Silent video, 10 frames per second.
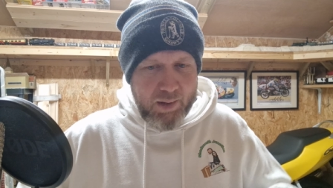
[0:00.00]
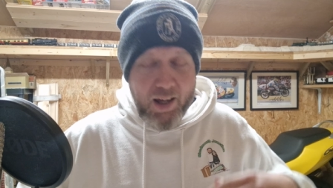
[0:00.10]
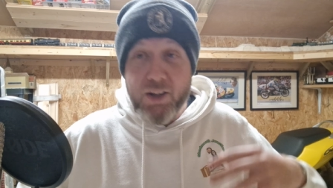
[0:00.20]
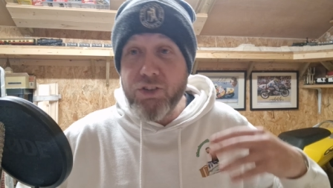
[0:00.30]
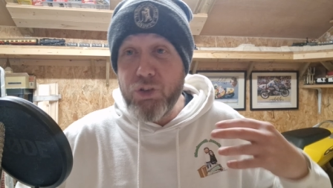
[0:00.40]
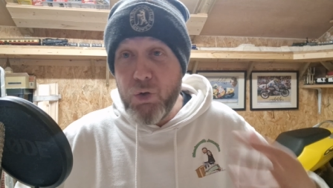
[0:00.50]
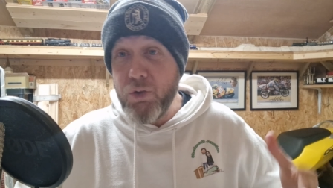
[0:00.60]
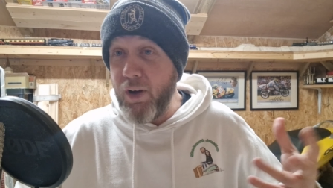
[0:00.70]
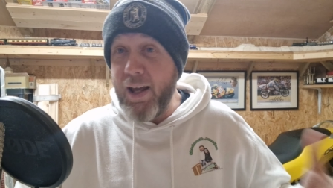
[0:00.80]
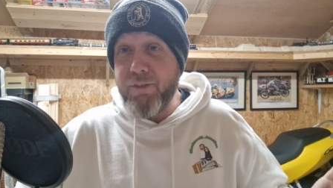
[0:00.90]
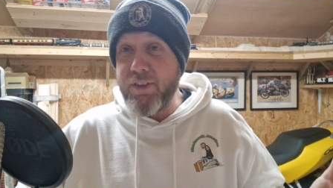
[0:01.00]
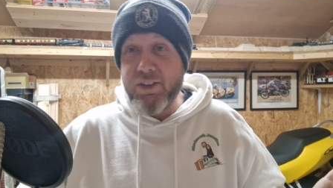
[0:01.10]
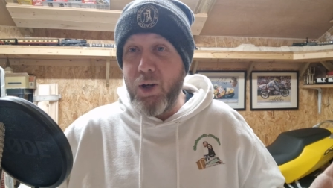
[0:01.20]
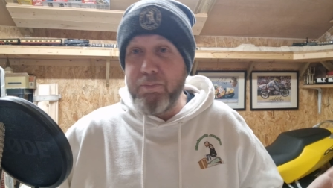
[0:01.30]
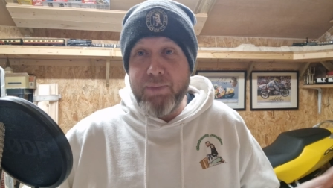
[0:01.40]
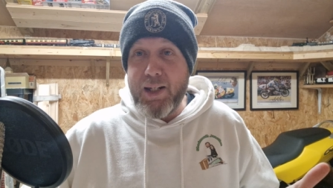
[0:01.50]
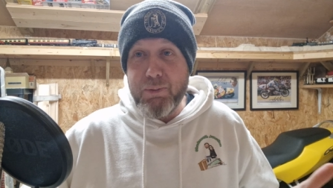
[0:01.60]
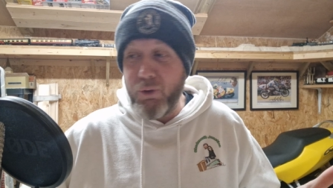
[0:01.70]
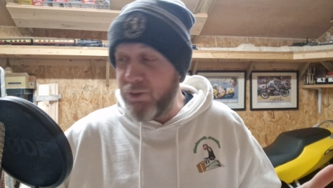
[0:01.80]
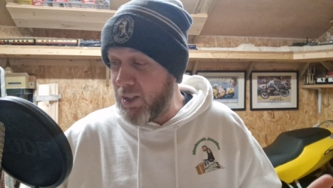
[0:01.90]
I just do not have the time
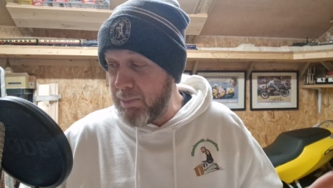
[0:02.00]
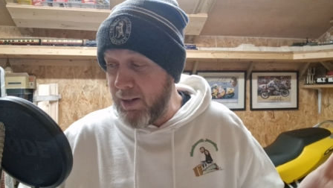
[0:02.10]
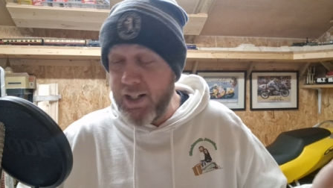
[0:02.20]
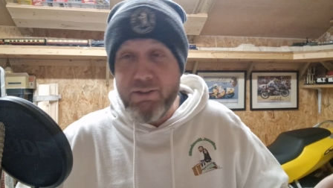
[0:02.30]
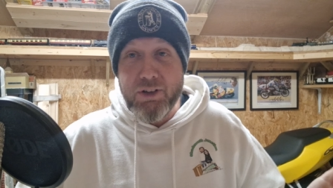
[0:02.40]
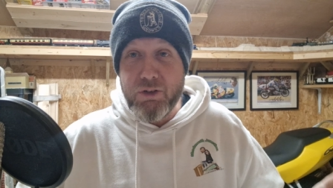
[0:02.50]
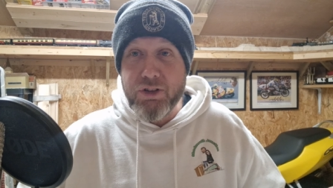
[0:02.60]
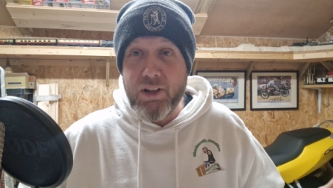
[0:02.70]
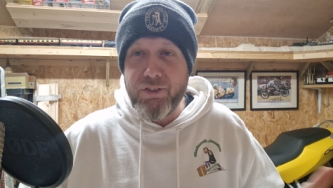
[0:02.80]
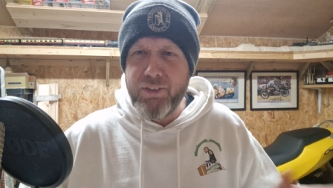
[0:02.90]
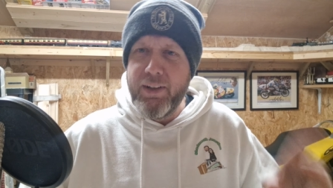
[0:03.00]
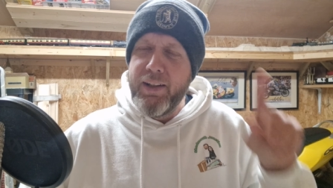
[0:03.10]
anymore to come out here and do stuff.